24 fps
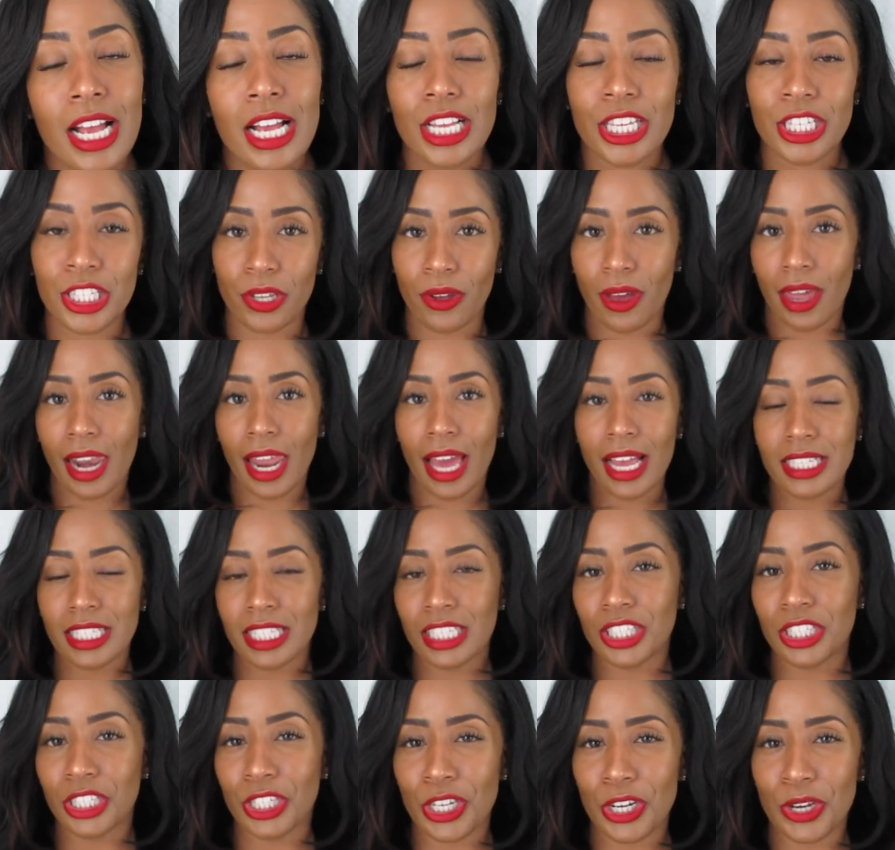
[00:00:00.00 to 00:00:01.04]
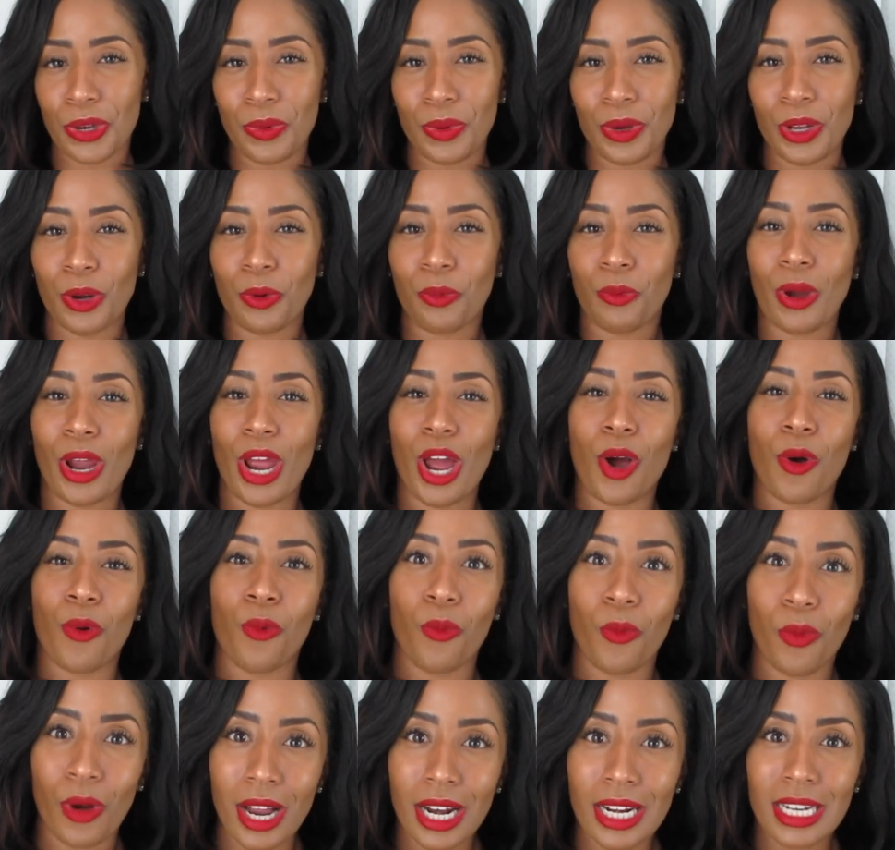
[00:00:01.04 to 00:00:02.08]
So I like to do it
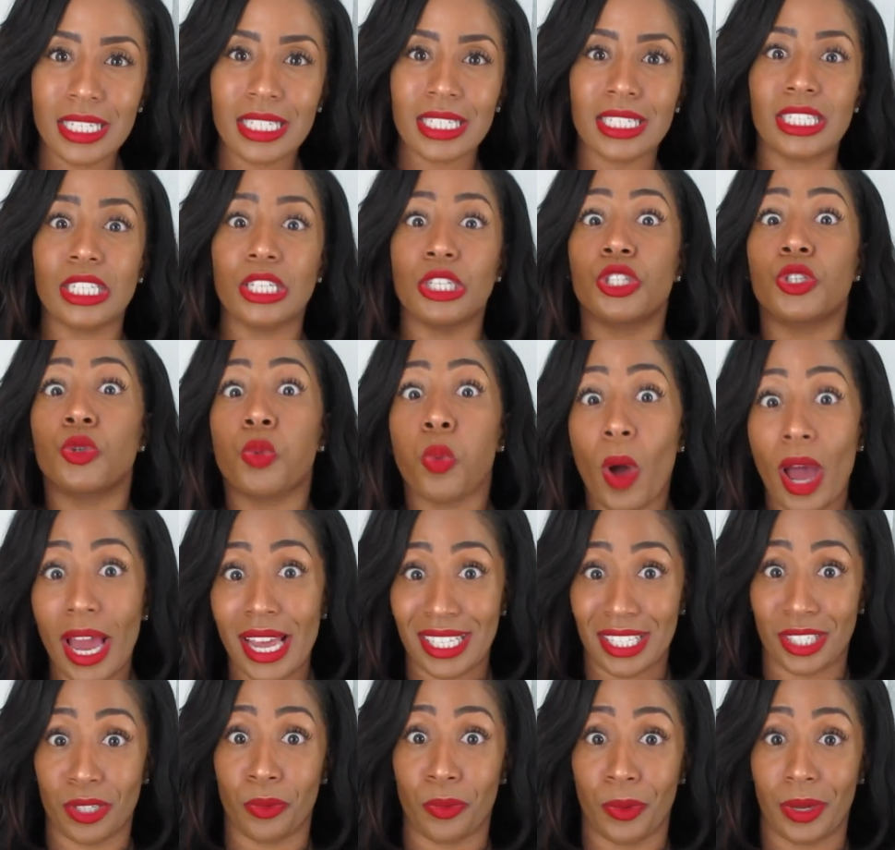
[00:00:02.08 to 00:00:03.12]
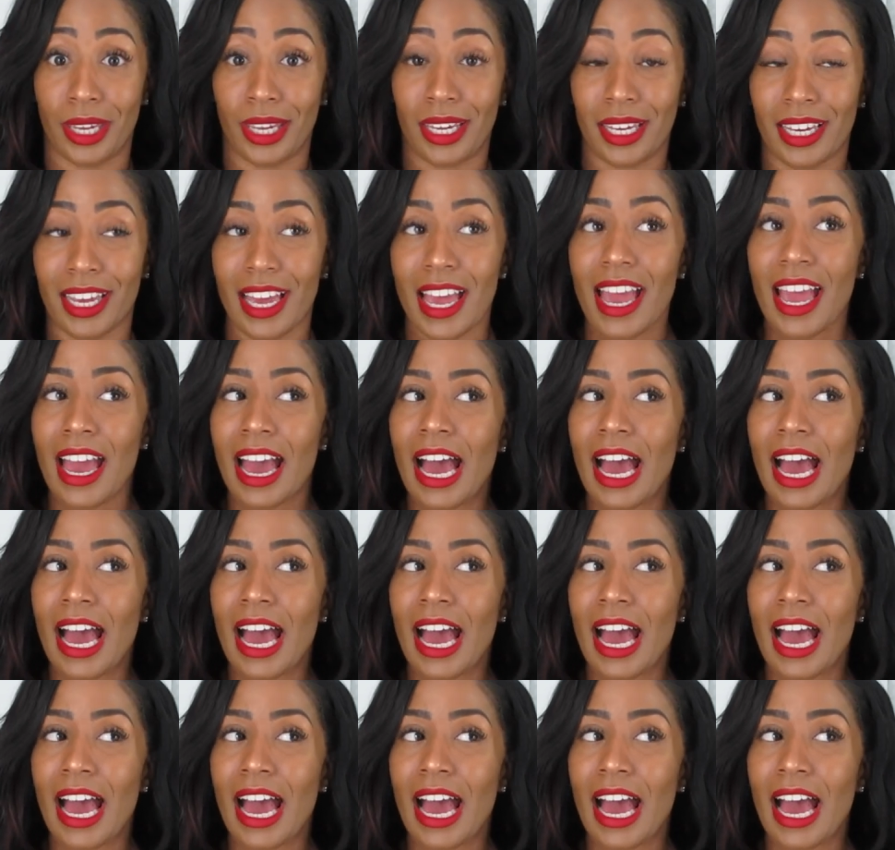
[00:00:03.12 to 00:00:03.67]
around once to twice a week.